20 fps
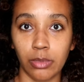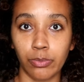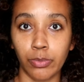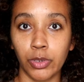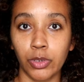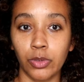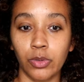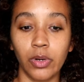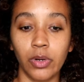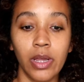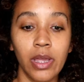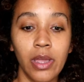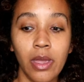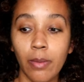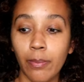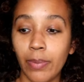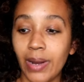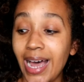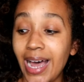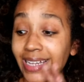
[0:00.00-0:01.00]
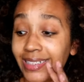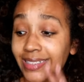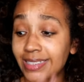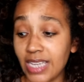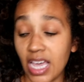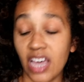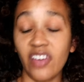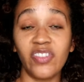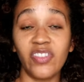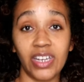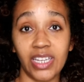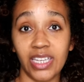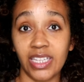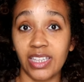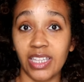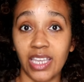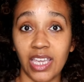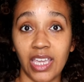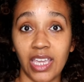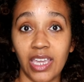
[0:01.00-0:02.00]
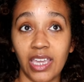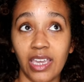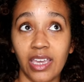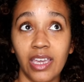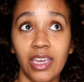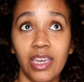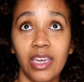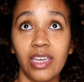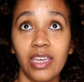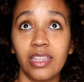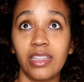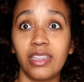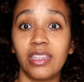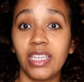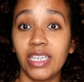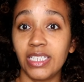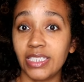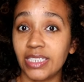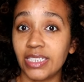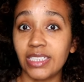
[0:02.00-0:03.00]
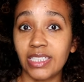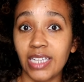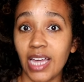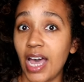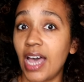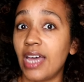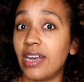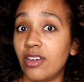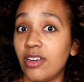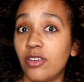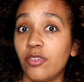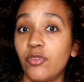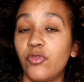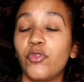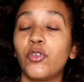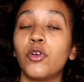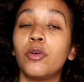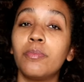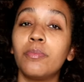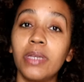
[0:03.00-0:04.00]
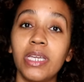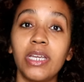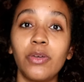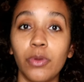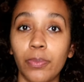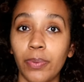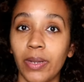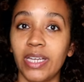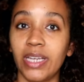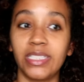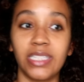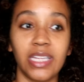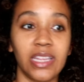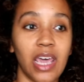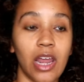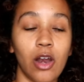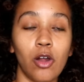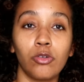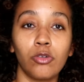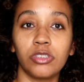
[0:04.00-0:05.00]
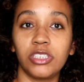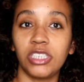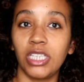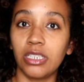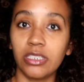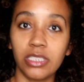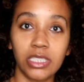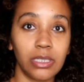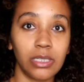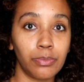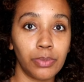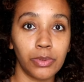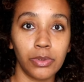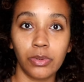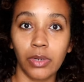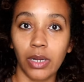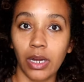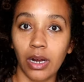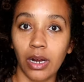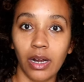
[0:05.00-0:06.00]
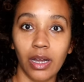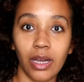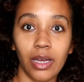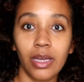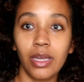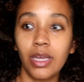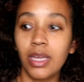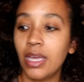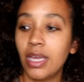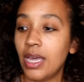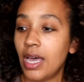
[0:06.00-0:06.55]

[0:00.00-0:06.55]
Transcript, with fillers: boot. But I definitely think this is kind of, for me, replacing that whole Chelsea boot era.